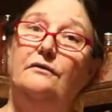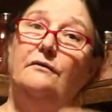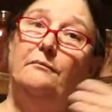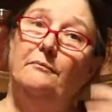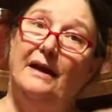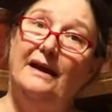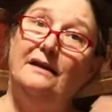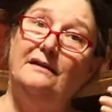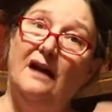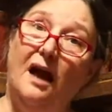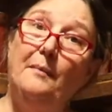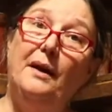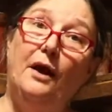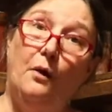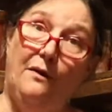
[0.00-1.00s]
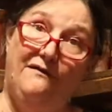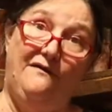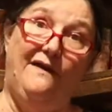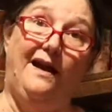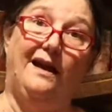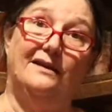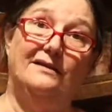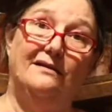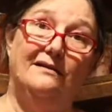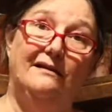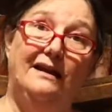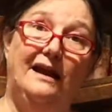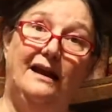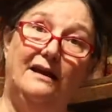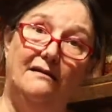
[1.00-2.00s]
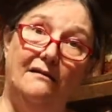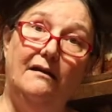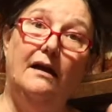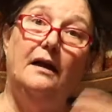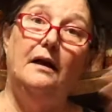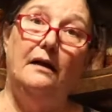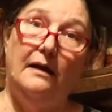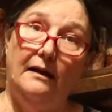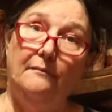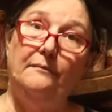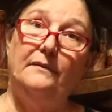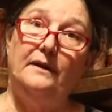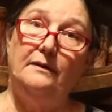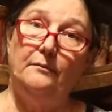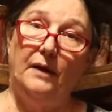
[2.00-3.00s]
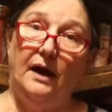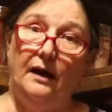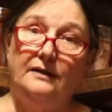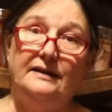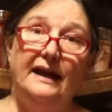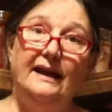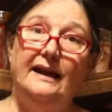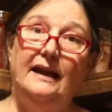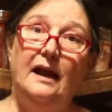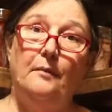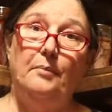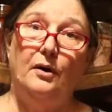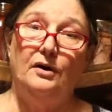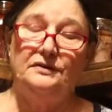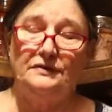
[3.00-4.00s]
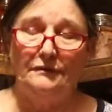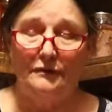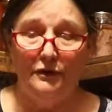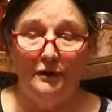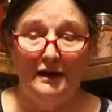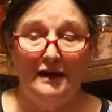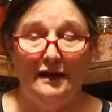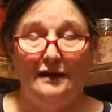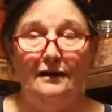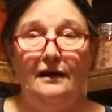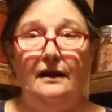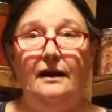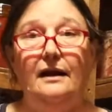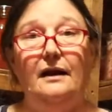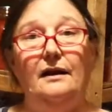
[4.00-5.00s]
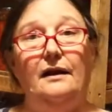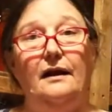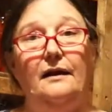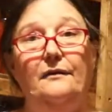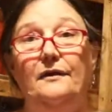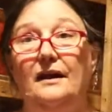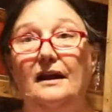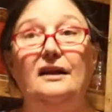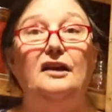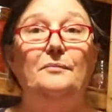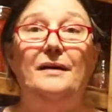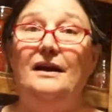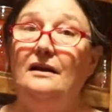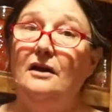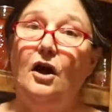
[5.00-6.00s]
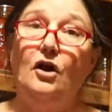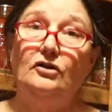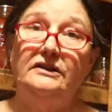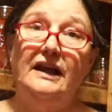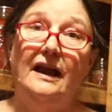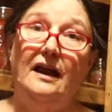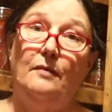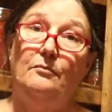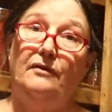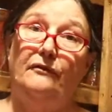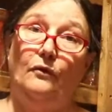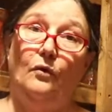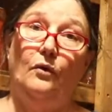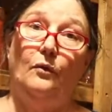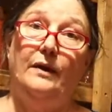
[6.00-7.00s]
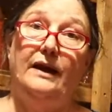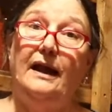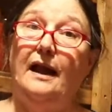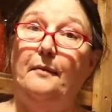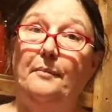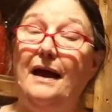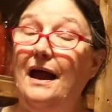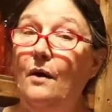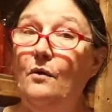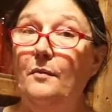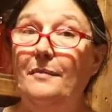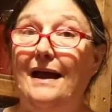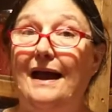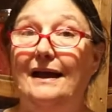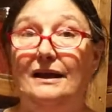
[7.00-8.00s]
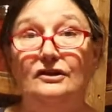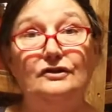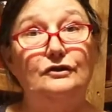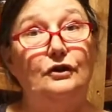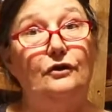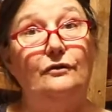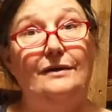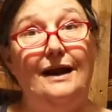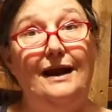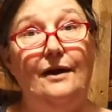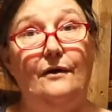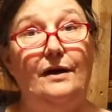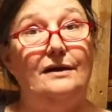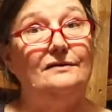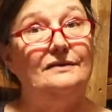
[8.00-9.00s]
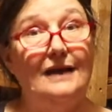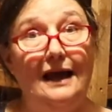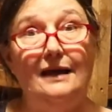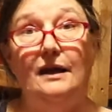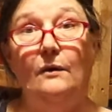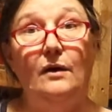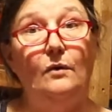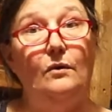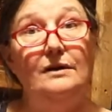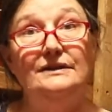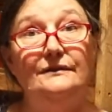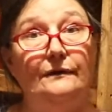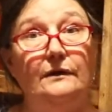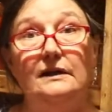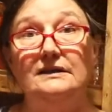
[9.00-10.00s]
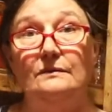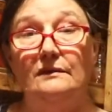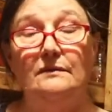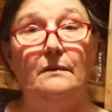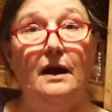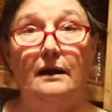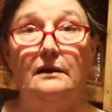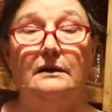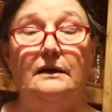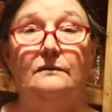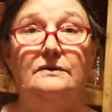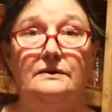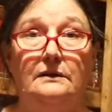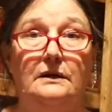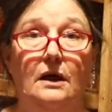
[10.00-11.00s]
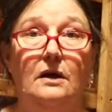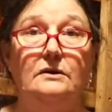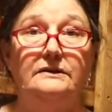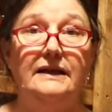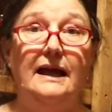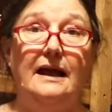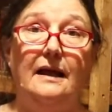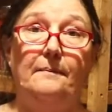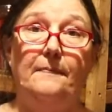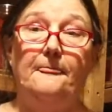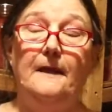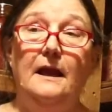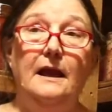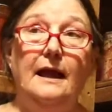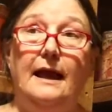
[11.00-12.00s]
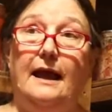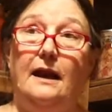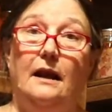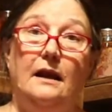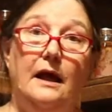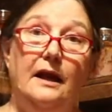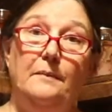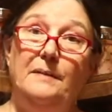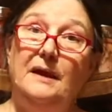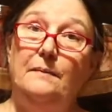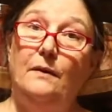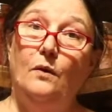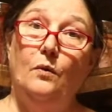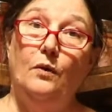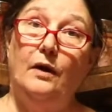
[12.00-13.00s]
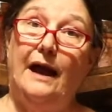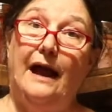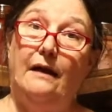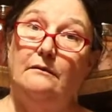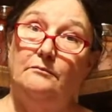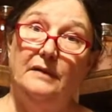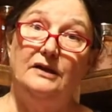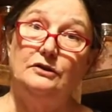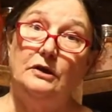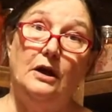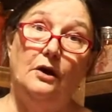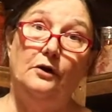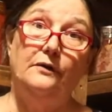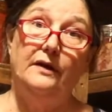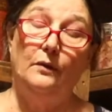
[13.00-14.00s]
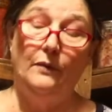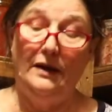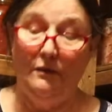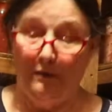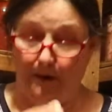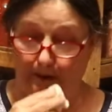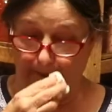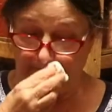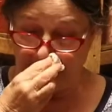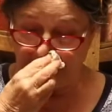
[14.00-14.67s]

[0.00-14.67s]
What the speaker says: made a domino effect in taking out parts of the grid? It could be a long time before we got power back in certain areas. I know it was for us with Michael. It was a long time. And a lot of people were out much longer than we were.